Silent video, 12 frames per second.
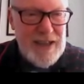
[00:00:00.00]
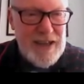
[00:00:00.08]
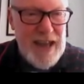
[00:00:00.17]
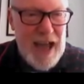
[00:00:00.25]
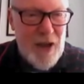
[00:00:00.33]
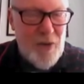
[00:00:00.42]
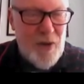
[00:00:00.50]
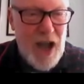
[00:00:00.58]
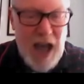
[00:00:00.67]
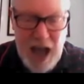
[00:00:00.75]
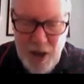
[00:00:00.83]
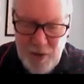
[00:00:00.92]
Now,
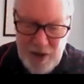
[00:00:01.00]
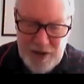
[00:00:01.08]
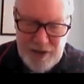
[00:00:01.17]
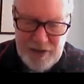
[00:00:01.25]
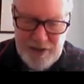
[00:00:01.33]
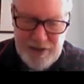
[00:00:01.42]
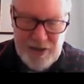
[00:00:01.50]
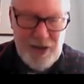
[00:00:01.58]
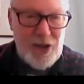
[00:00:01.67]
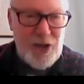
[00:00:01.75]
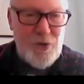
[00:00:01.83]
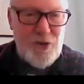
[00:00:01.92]
our
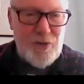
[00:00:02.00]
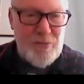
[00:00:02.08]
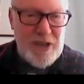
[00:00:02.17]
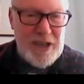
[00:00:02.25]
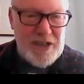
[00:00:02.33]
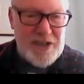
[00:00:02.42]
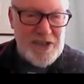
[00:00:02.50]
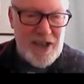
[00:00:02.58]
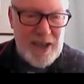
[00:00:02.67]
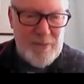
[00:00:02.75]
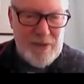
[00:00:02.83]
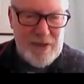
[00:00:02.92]
local mean
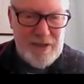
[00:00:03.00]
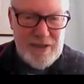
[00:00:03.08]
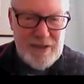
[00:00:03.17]
time